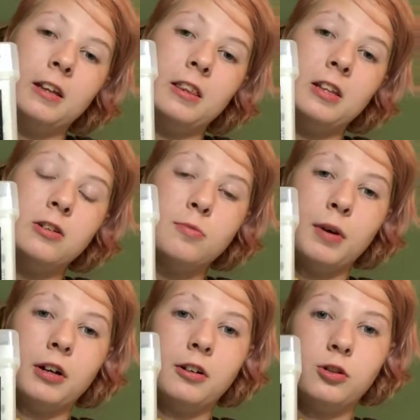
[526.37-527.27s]
These
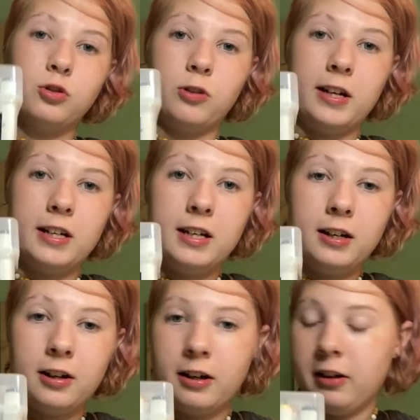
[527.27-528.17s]
markers right
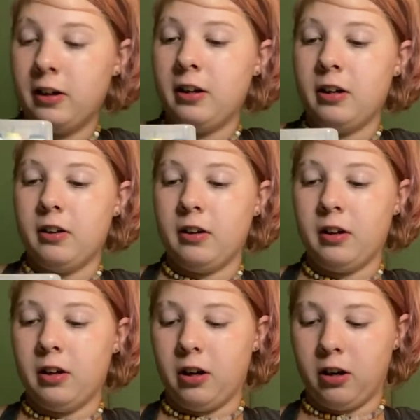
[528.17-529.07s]
here
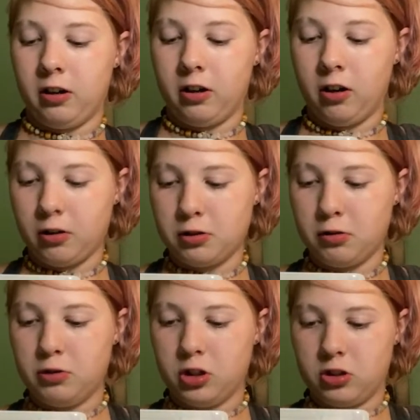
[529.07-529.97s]
are
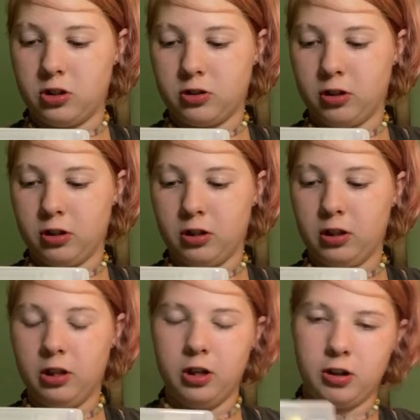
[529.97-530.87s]
also just as
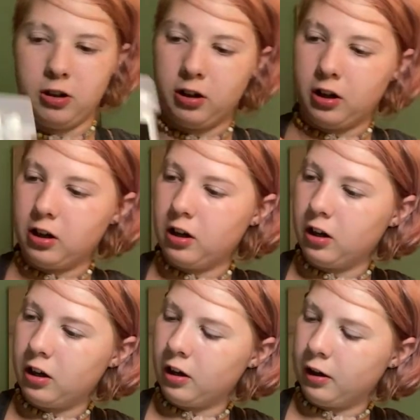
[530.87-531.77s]
good. They're,
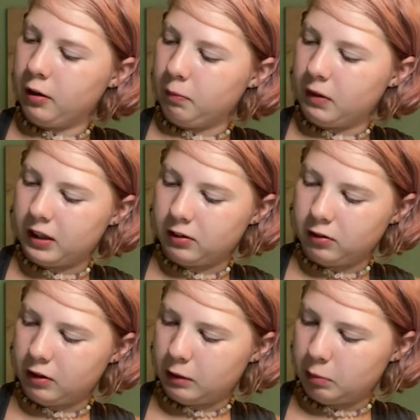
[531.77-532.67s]
I don't
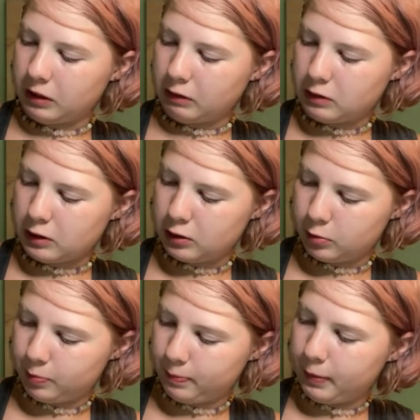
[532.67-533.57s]
know how to pronounce this,
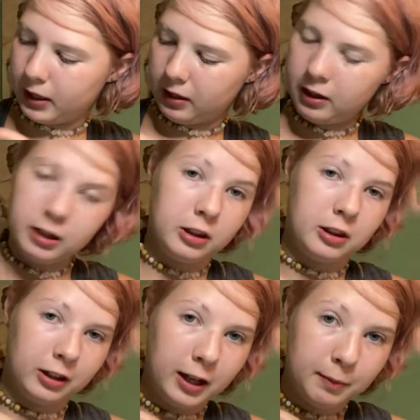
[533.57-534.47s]
but
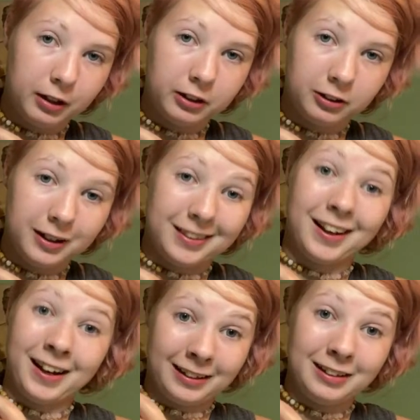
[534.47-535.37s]
the label underneath
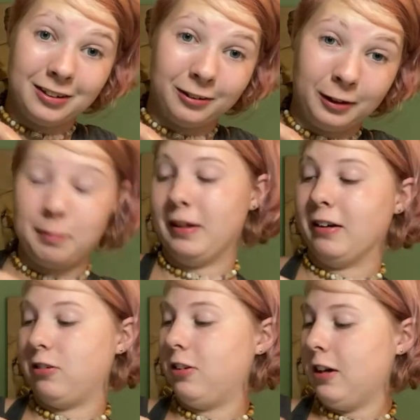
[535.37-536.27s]
I can totally
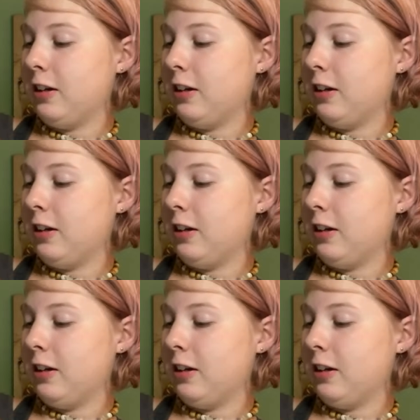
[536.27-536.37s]
pronounce.